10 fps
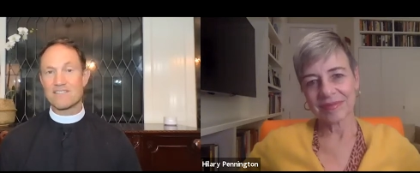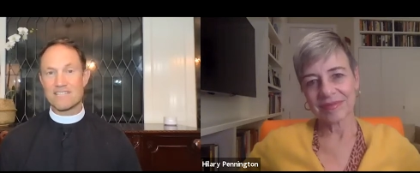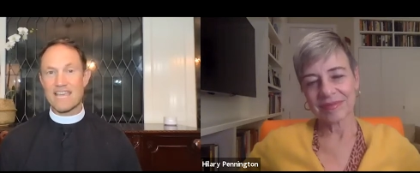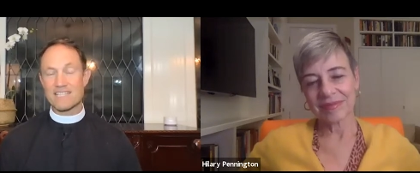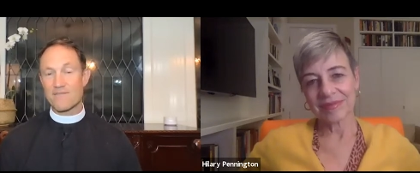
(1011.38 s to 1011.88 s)
Speaker 1: you
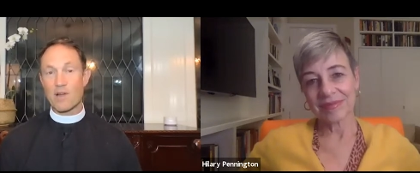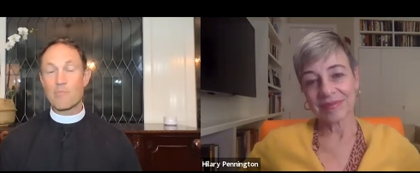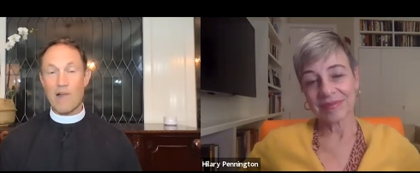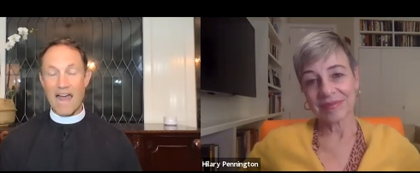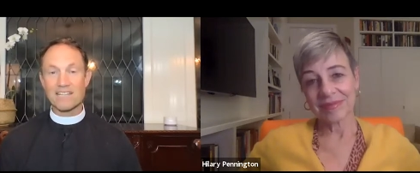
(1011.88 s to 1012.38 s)
say it's a very
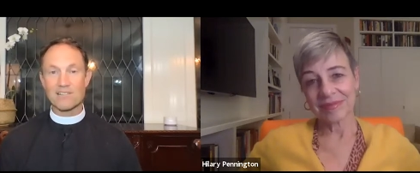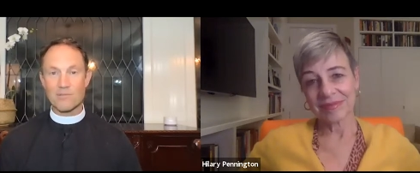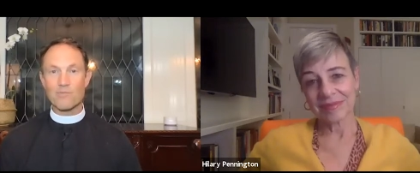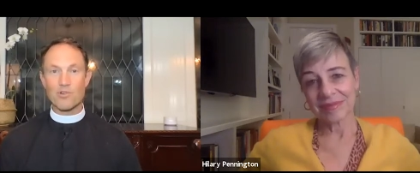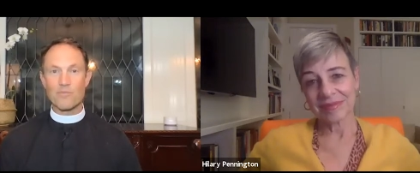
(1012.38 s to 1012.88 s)

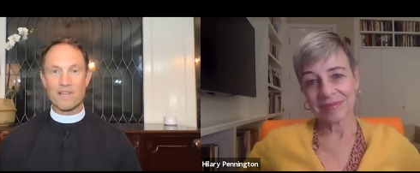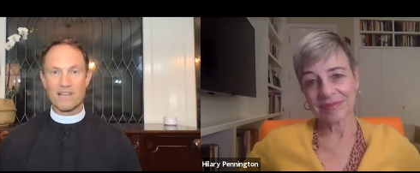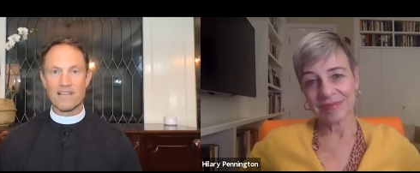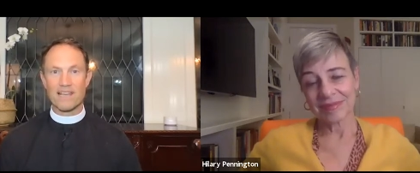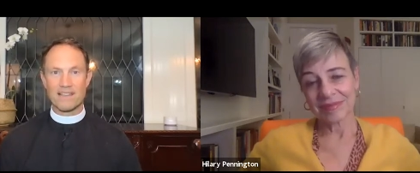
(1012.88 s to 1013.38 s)
practical
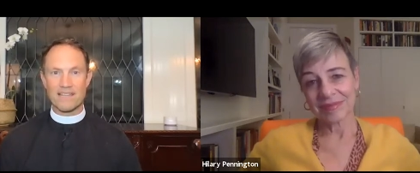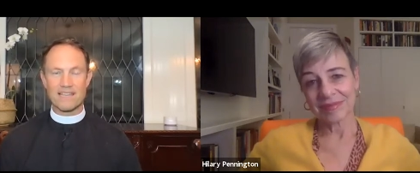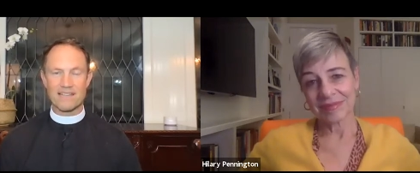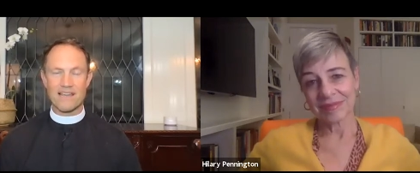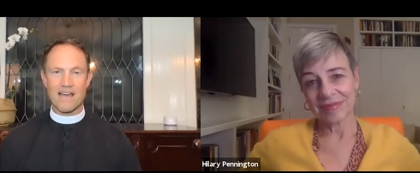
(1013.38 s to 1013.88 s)
movement
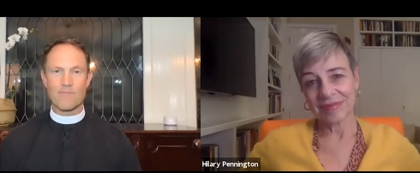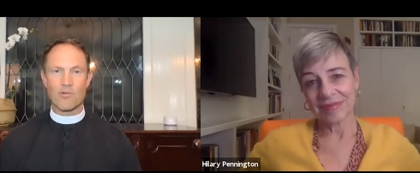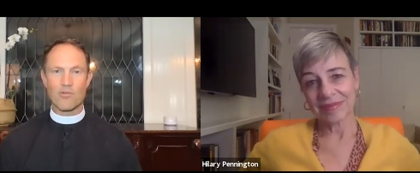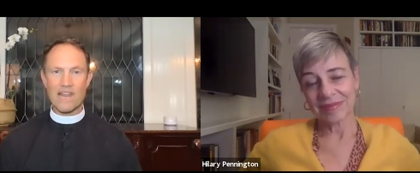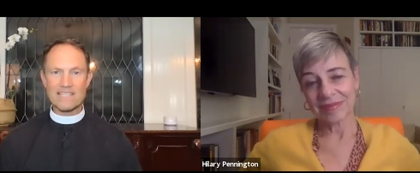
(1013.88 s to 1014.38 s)
that um,
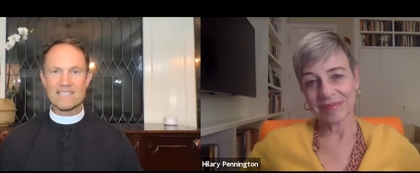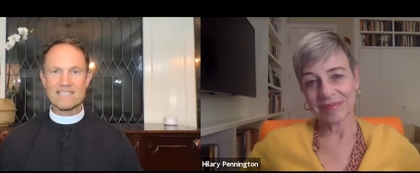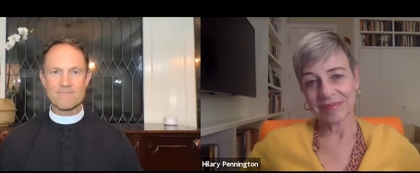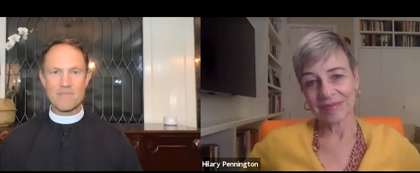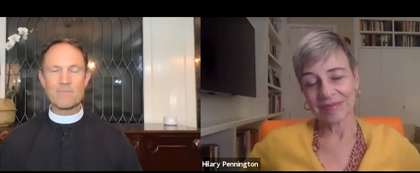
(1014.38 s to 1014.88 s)

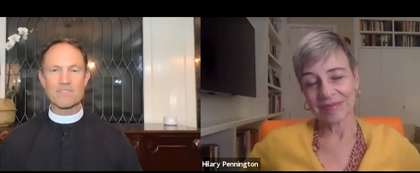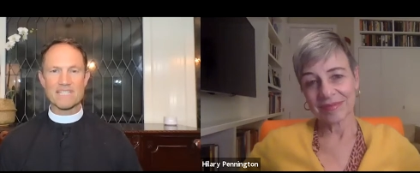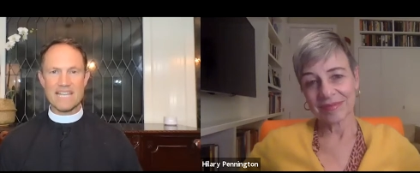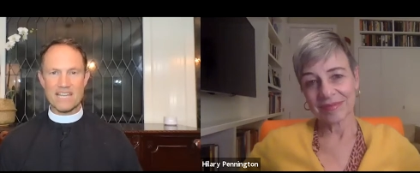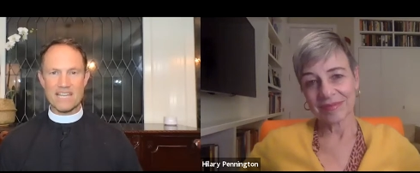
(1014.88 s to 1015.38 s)
raises people's
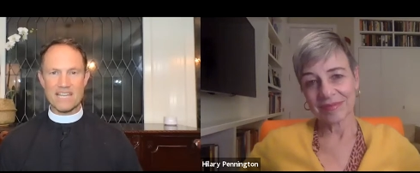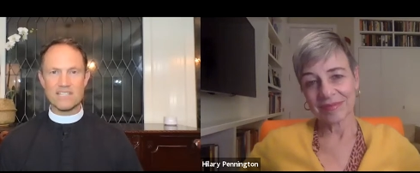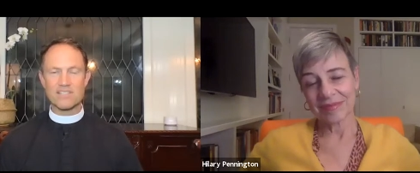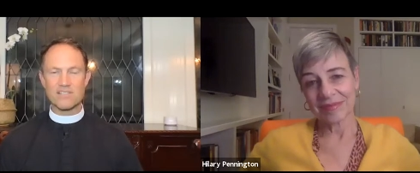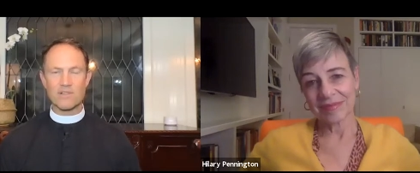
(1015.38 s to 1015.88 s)

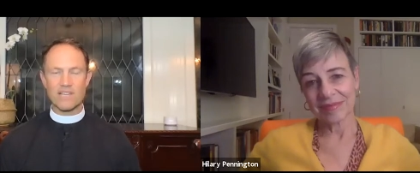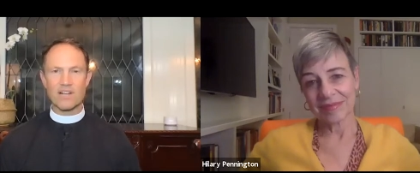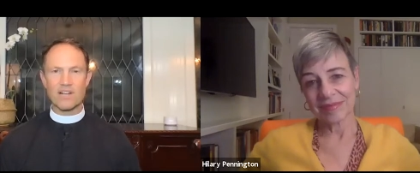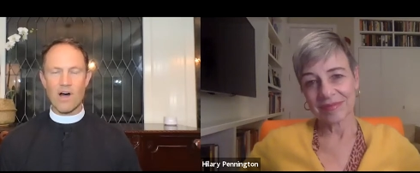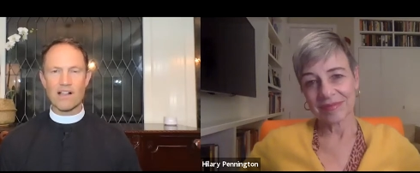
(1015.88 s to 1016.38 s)
attention to
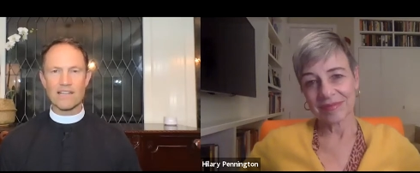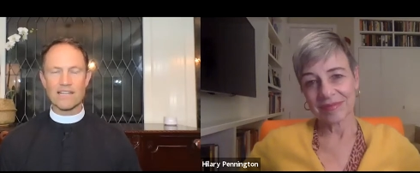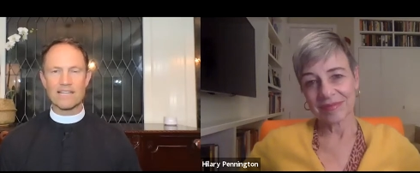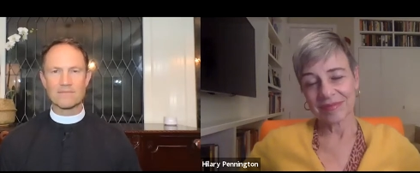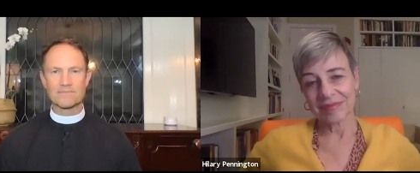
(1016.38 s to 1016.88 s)

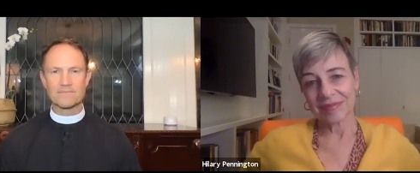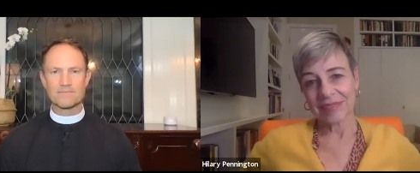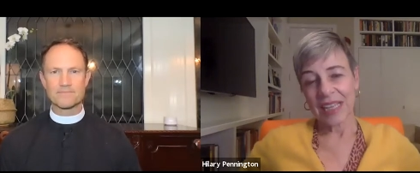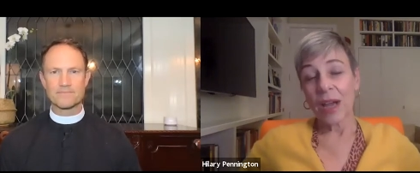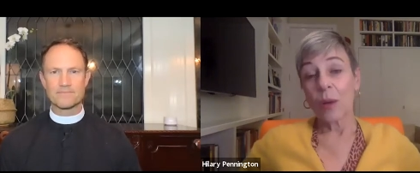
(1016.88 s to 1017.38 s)
inequality
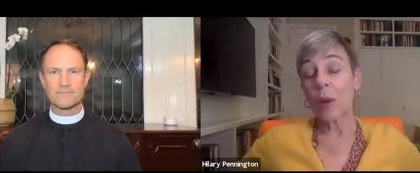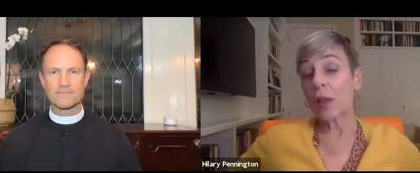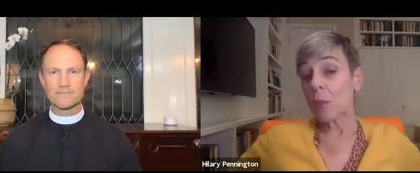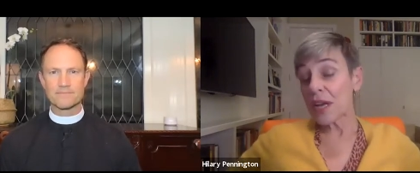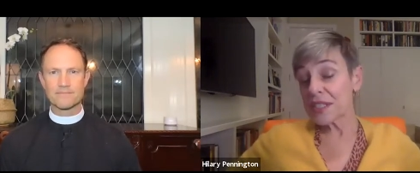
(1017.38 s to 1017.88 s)

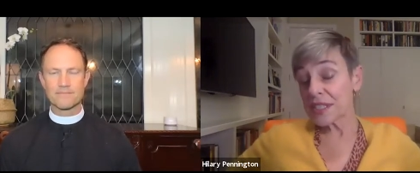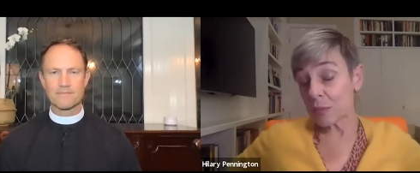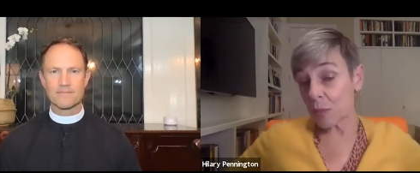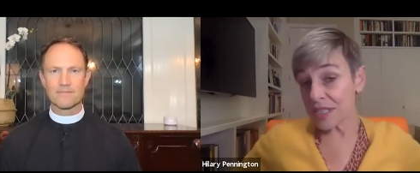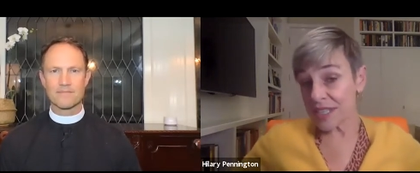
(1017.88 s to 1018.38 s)
Speaker 2: well it was
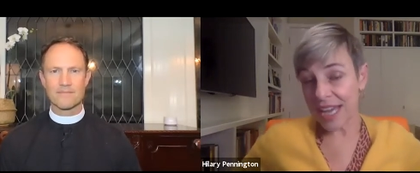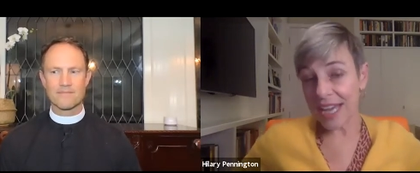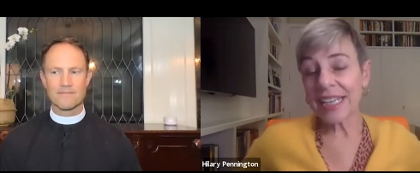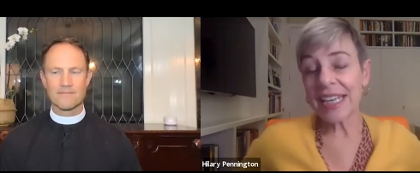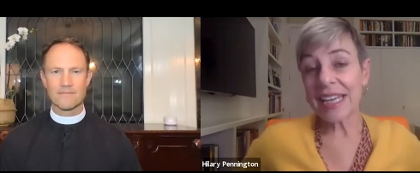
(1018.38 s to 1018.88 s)
it was
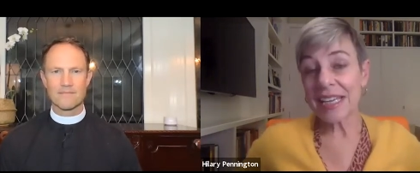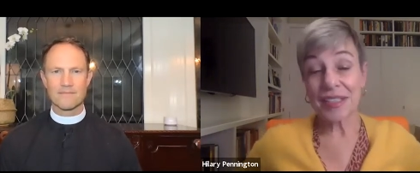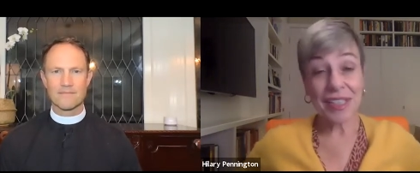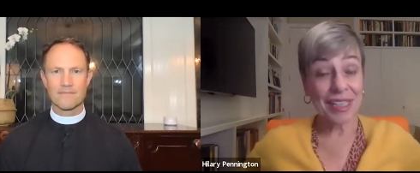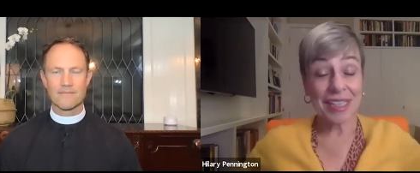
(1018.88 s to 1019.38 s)
that
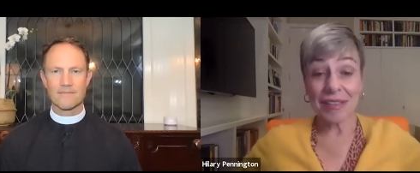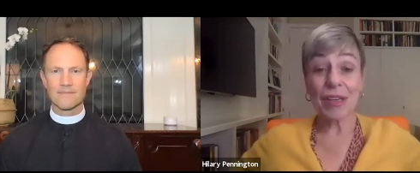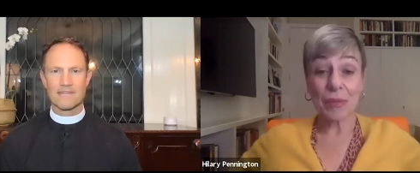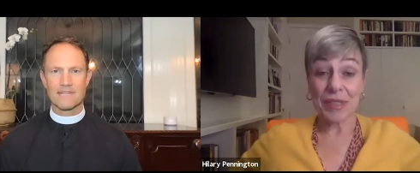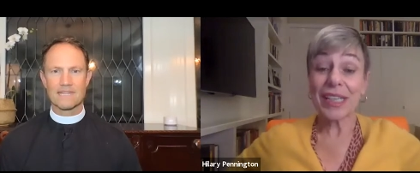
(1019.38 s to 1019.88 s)
it didn't
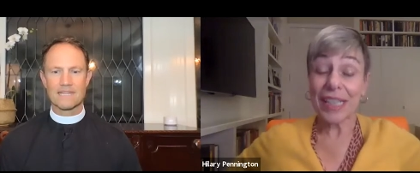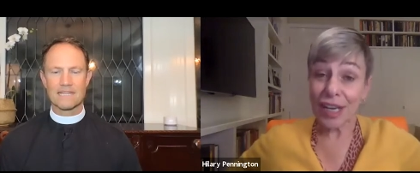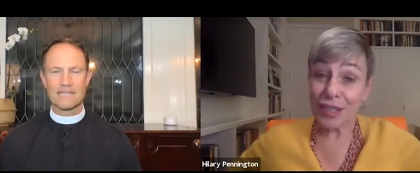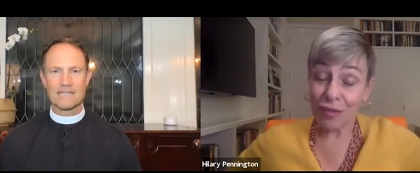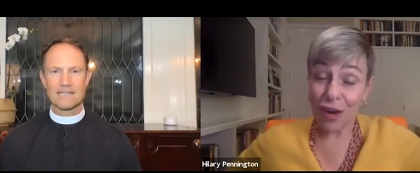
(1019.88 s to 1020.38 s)
you know it didn't
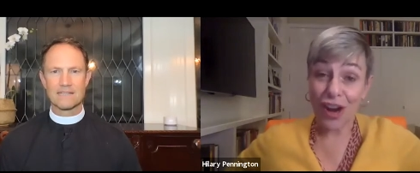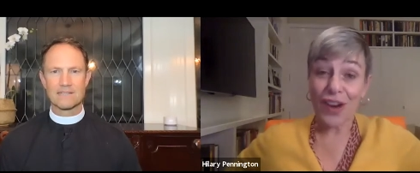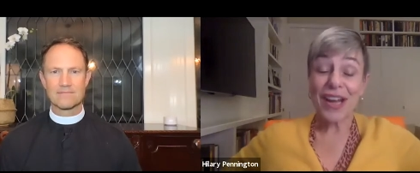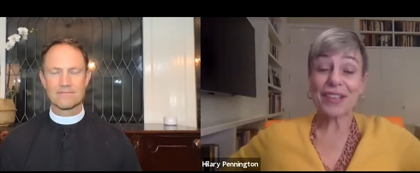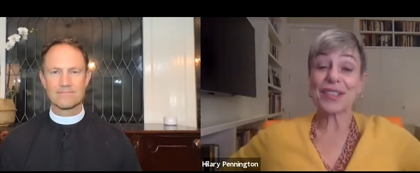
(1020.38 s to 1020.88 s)
get as
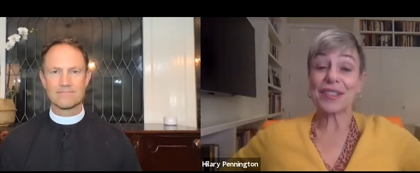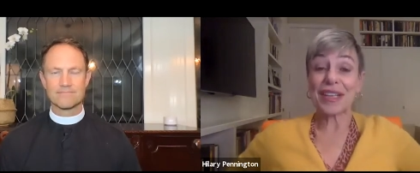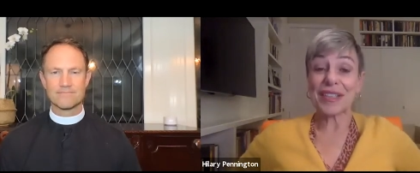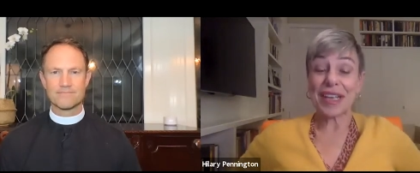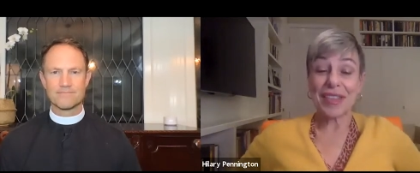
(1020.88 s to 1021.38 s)
far as
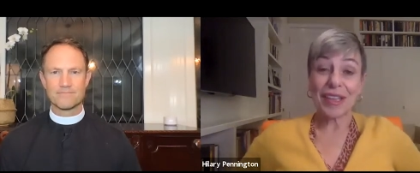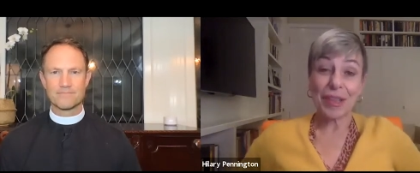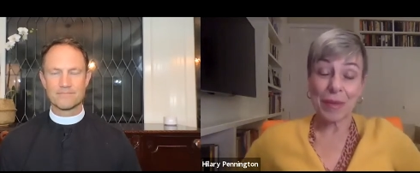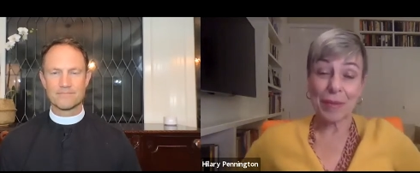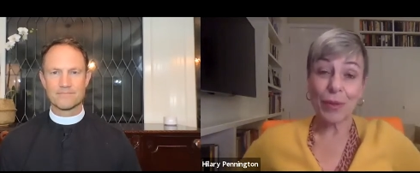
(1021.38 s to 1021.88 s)
as i think
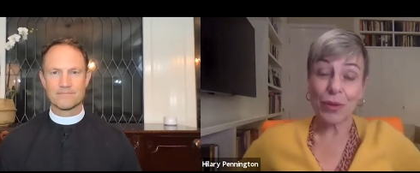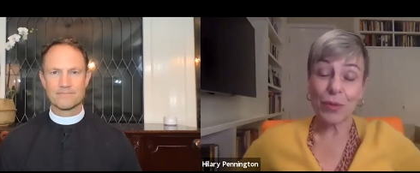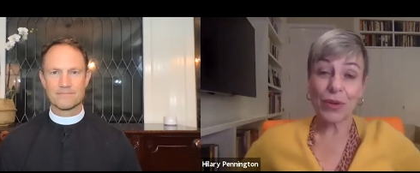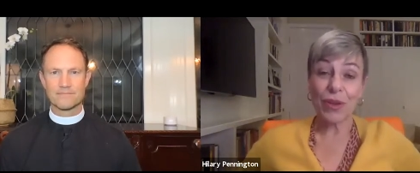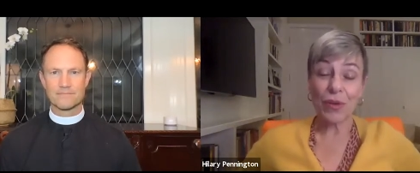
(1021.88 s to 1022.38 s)
the people
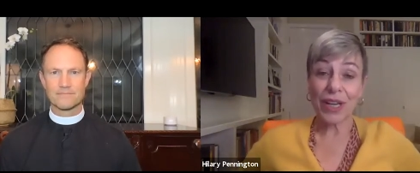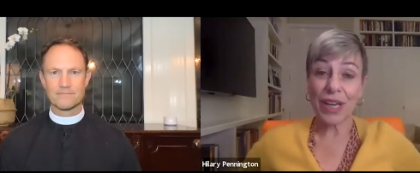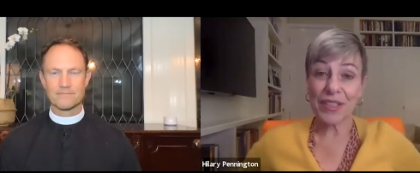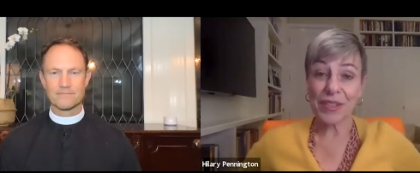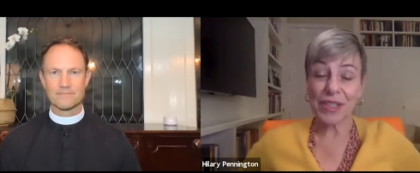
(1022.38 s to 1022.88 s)
who were the
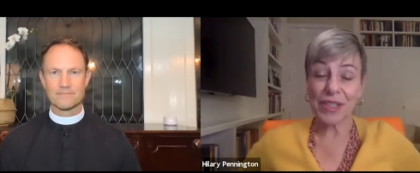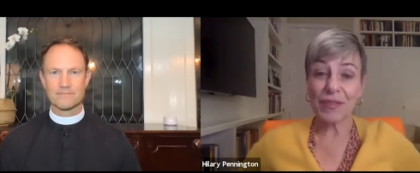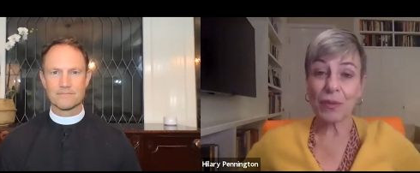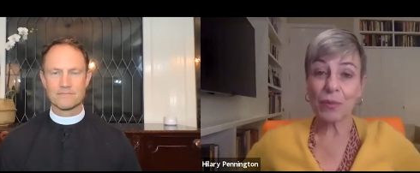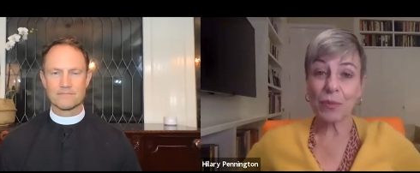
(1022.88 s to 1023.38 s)
organizers of it